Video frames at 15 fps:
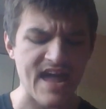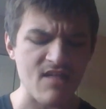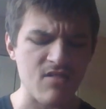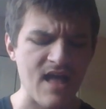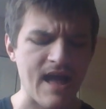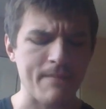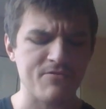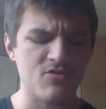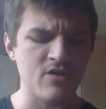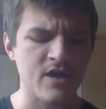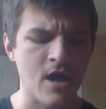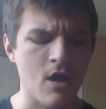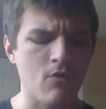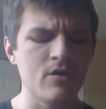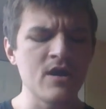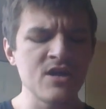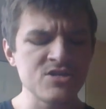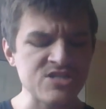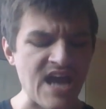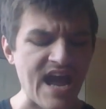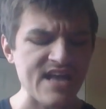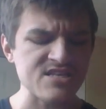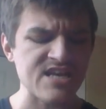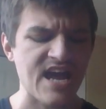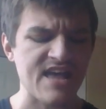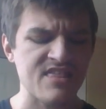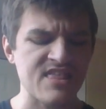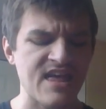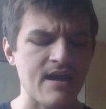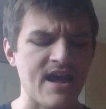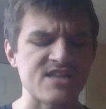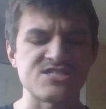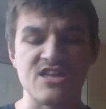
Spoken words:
8 laps to go, Chad Chastain